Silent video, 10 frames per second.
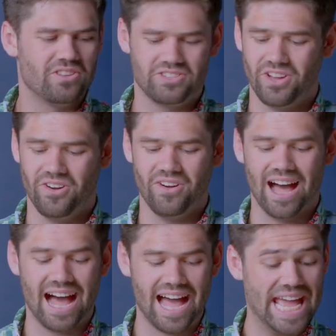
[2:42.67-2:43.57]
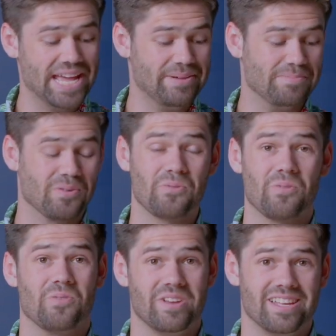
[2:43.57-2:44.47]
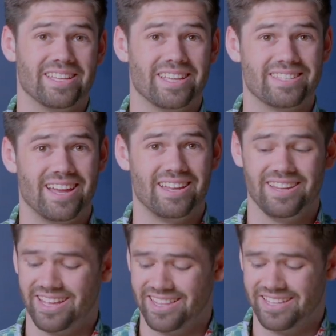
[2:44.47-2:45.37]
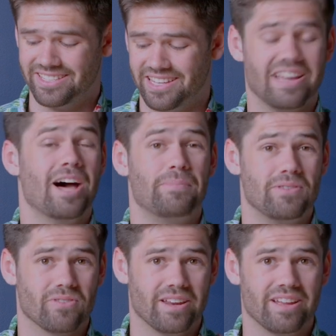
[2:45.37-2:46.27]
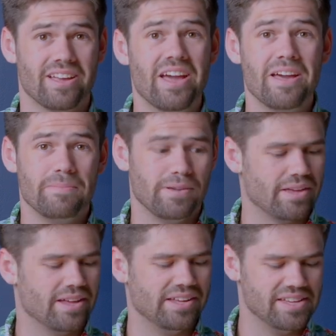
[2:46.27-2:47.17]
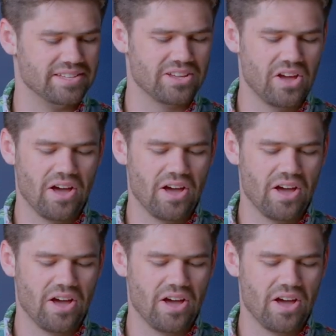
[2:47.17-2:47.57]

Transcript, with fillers: So I am really excited to get this thing up and running because